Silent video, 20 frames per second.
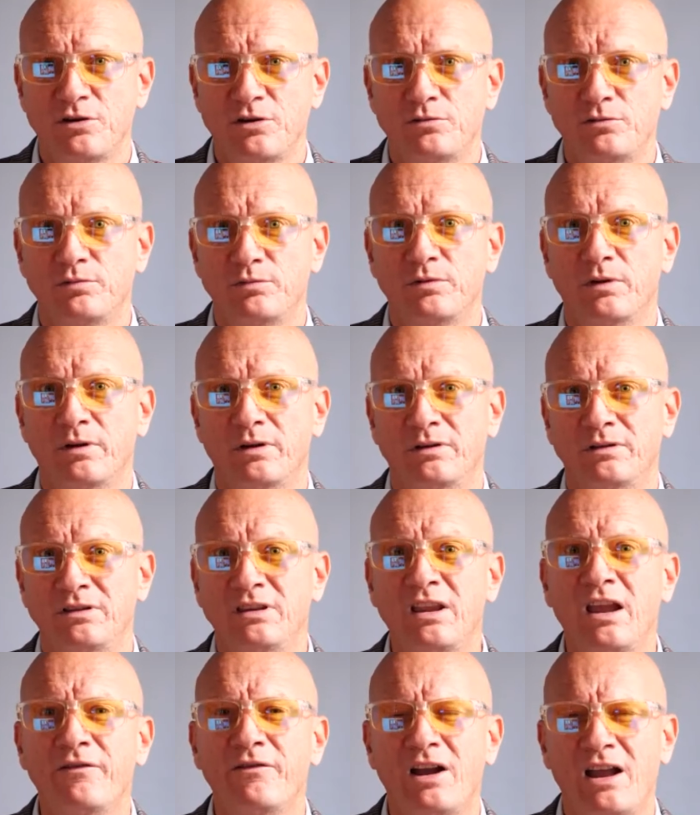So
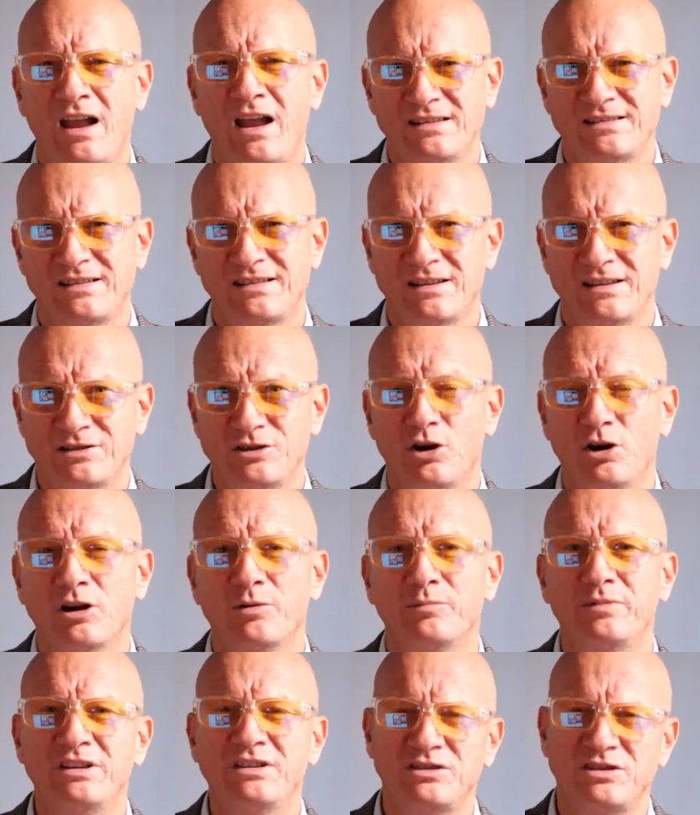never has the
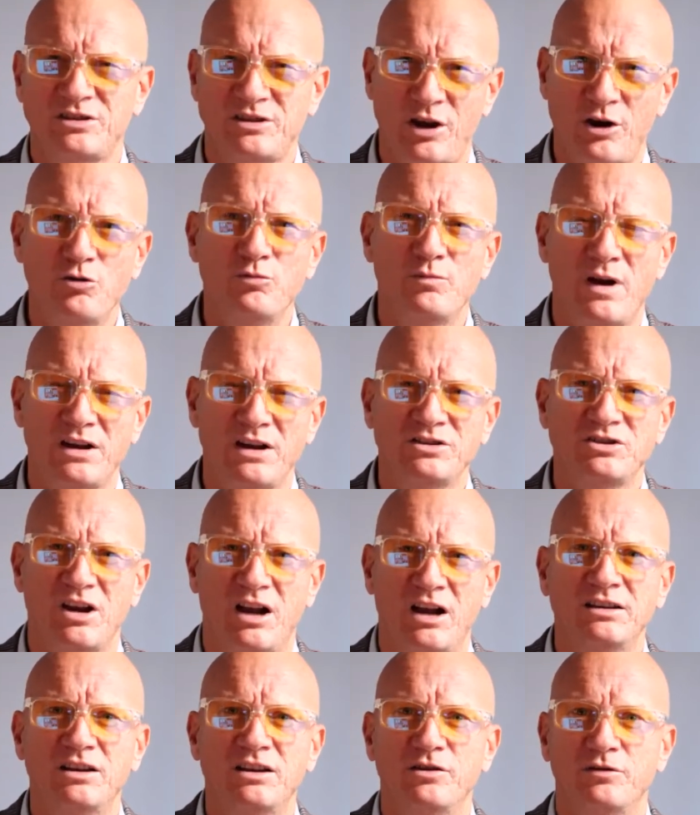dollar been so much
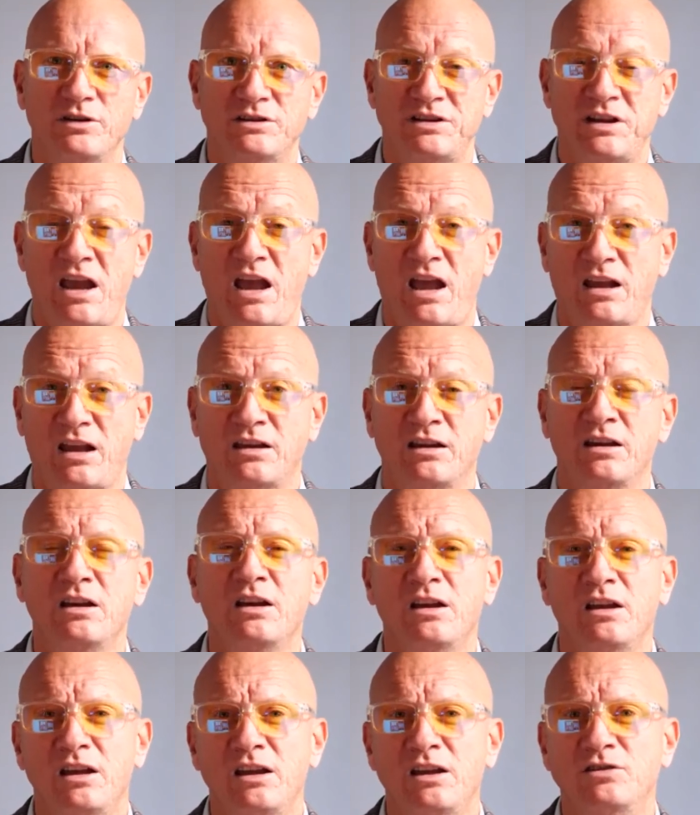under attack,
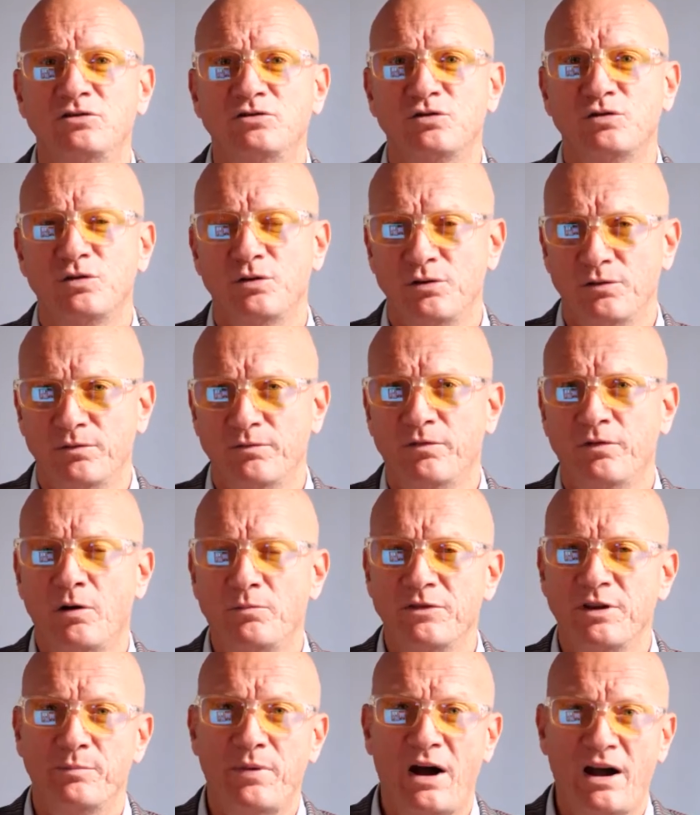in truth,
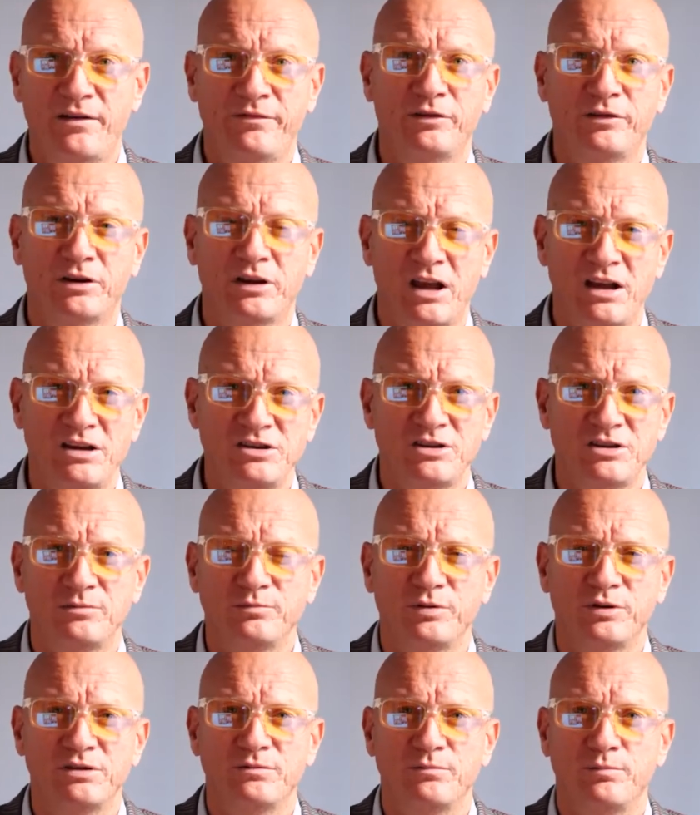from the bifurcation
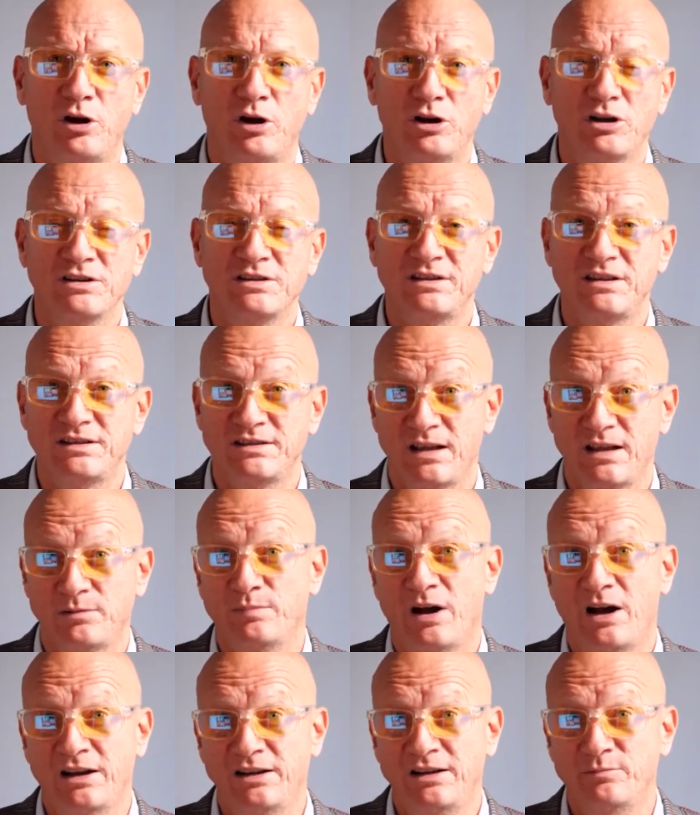print policies
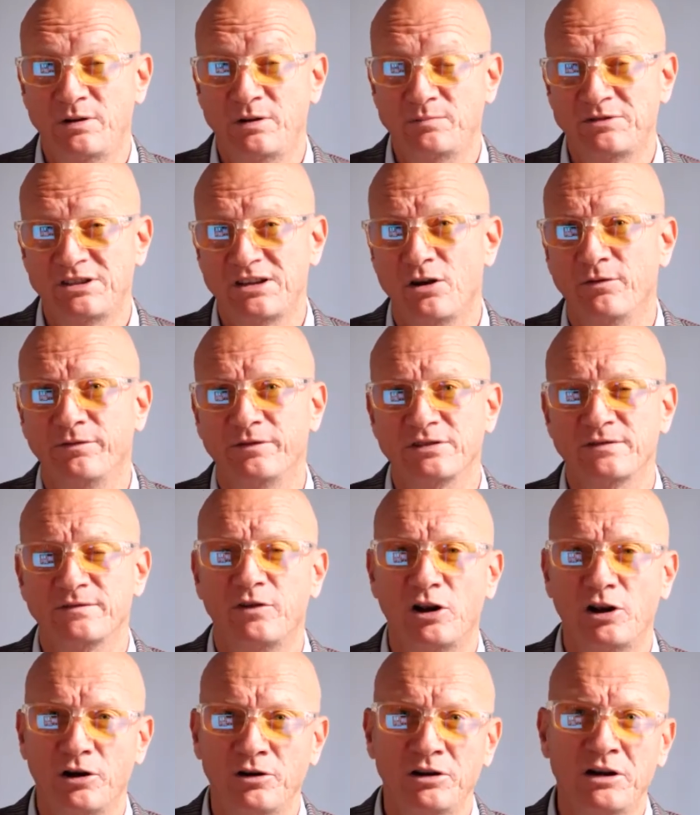that Biden himself has
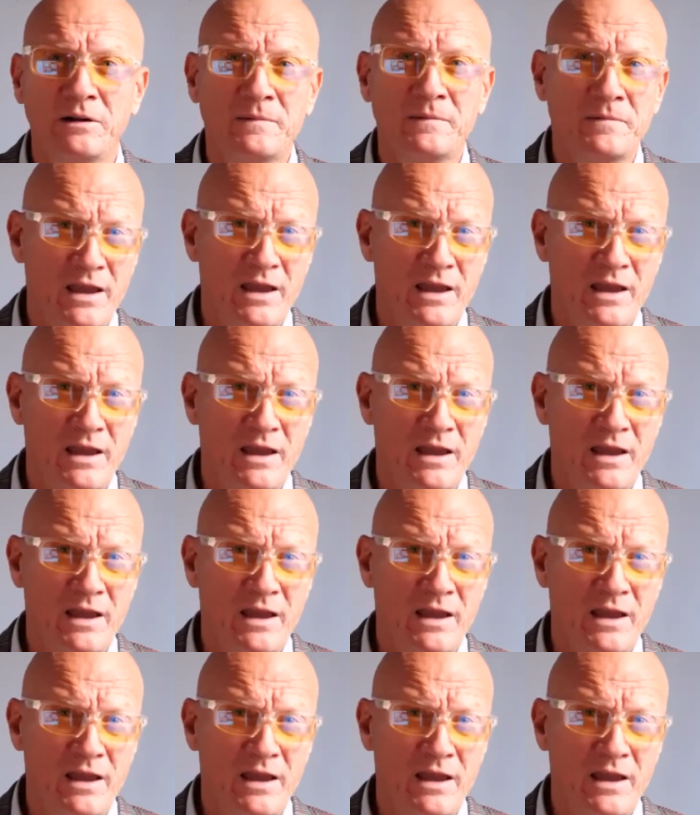followed.